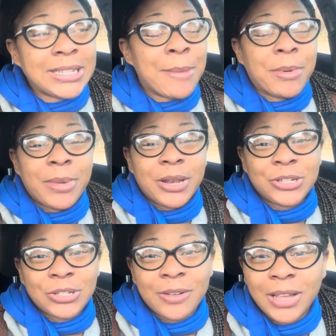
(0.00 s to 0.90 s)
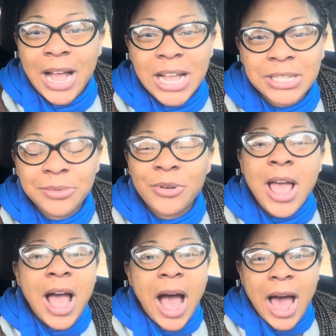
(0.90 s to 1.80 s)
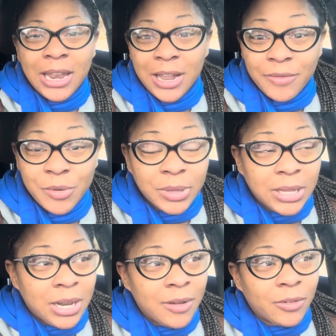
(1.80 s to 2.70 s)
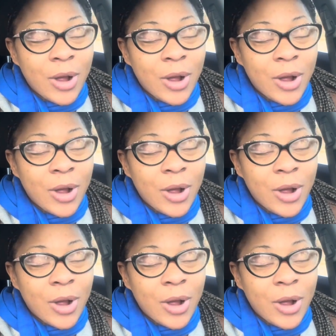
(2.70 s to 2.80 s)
I'm a minister of the gospel. I love you with the love of